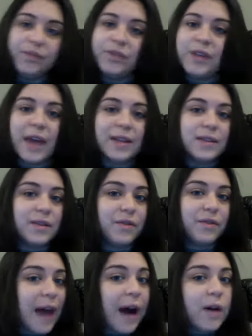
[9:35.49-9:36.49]
tens of
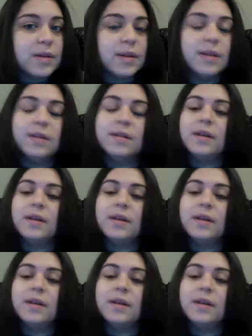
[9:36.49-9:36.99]
thousands.